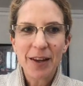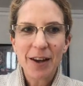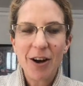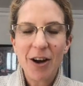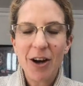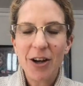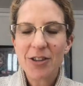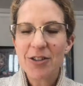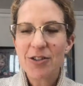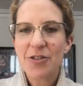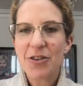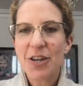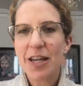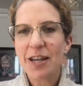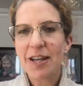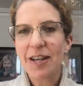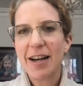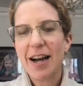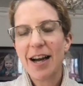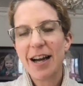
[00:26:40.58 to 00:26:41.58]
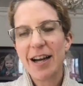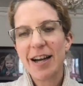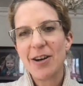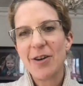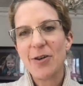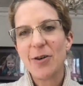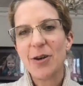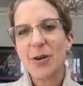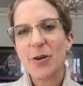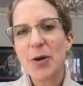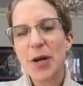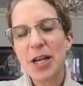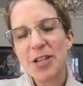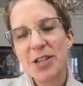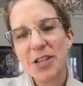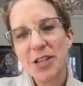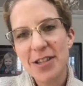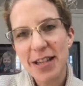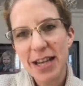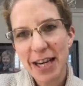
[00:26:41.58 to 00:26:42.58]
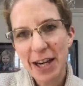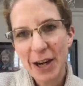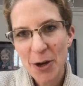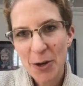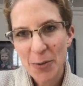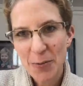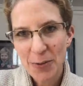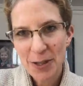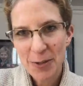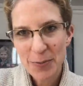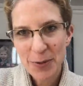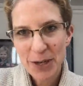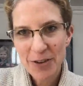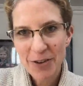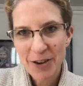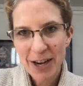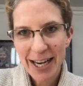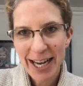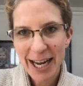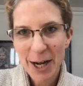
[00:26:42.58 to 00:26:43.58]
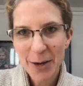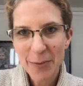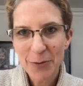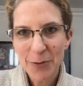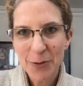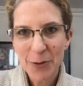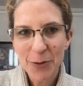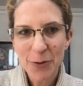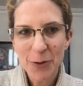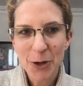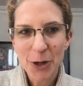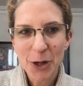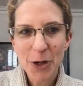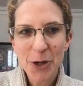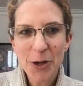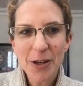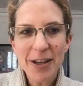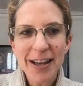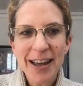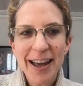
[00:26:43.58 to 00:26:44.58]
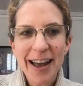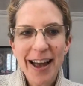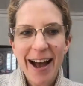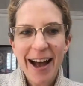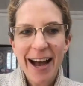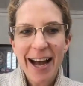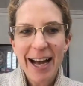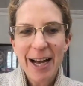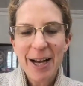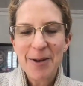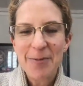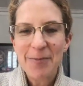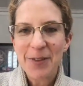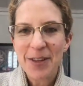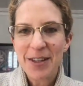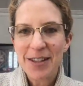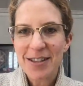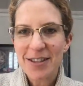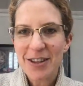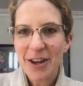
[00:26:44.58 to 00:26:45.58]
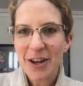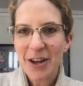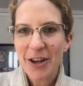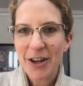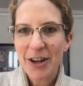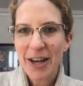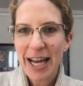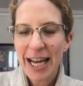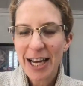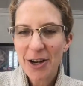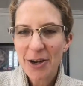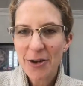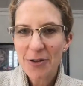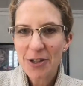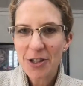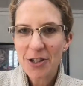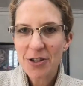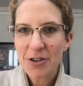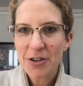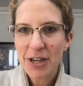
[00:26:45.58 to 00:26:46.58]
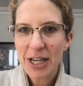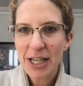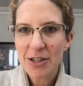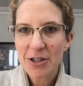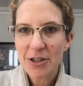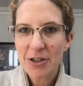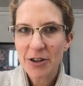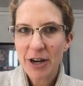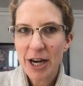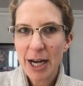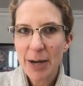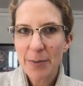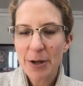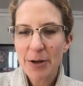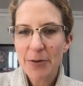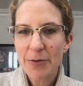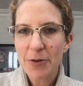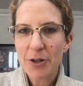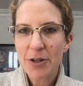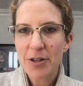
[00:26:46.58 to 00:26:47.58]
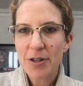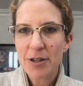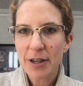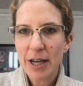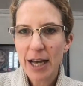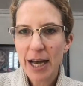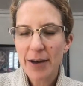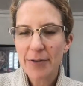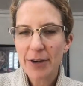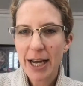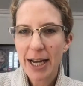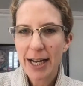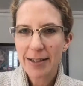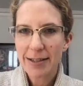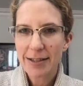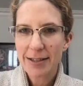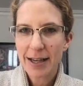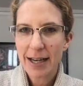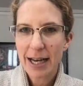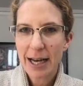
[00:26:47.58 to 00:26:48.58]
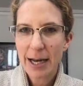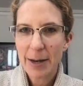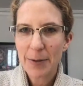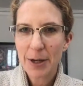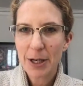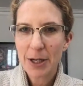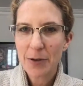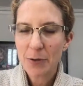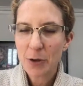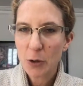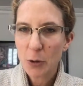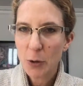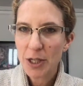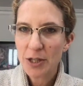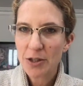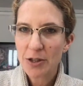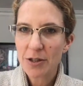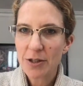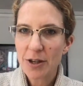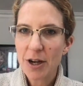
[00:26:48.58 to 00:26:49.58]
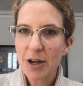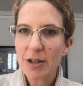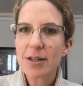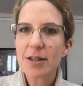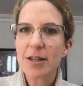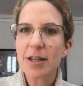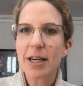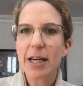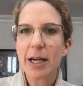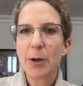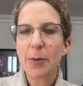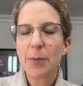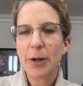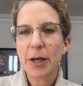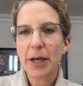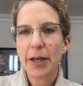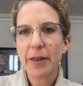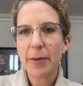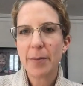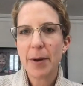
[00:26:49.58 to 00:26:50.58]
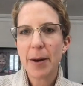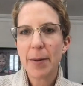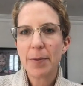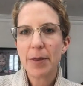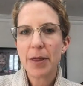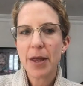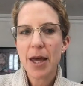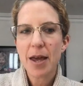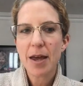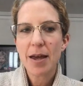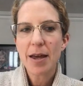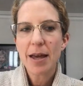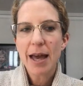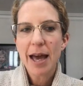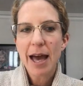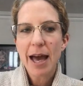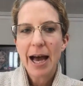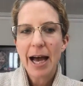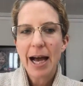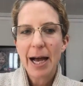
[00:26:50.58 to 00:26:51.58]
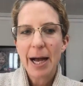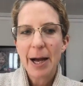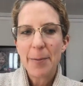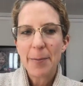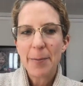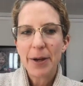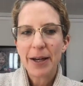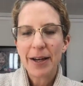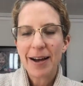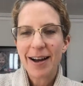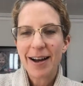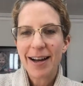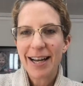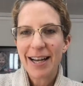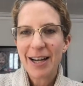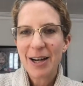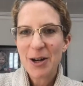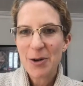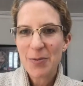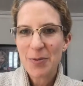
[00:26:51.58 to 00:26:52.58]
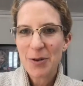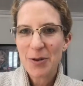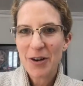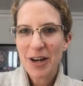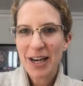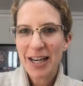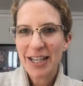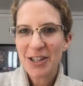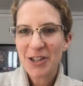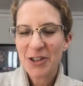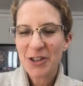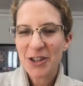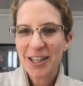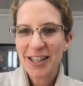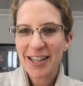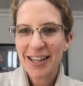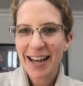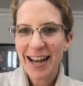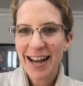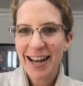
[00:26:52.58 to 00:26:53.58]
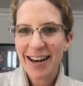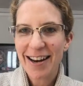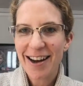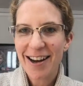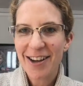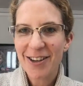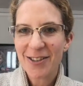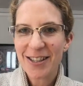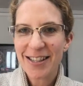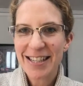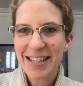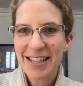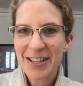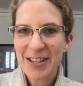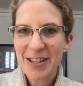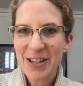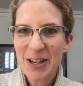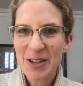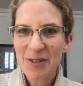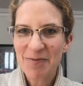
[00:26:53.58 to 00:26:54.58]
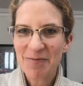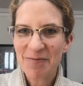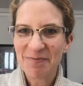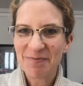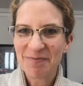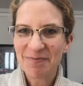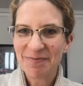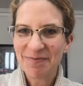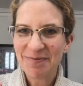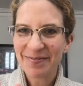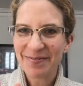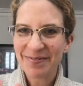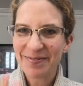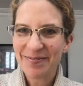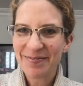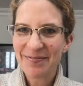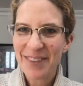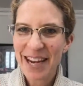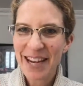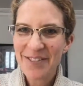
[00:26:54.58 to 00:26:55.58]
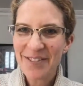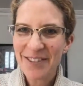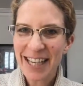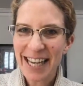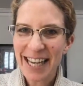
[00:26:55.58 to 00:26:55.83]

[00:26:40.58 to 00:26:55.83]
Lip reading: answering all your questions, and I hope it's been really helpful for you. So head over to Instagram if you still haven't had any of your questions answered, and I'll pick them up there. But I hope you really enjoyed it, and I'll see you soon. Bye for